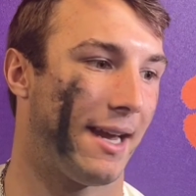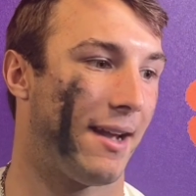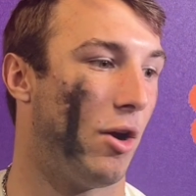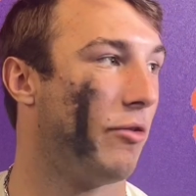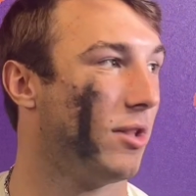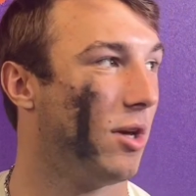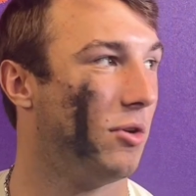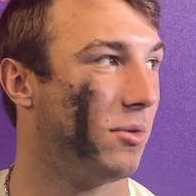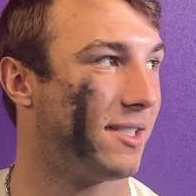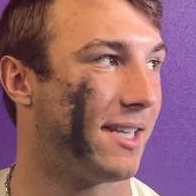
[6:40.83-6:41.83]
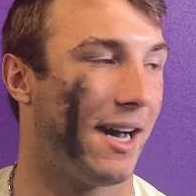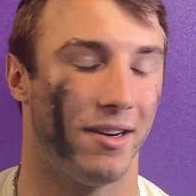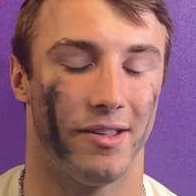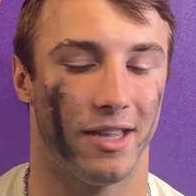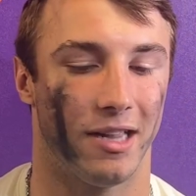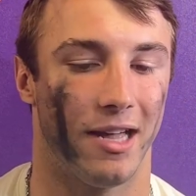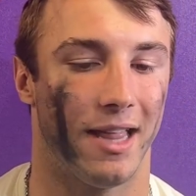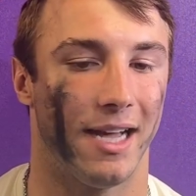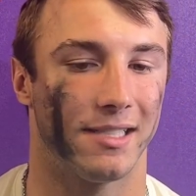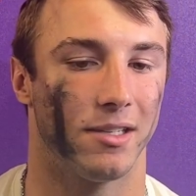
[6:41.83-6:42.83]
kind of overload one side or anything like that.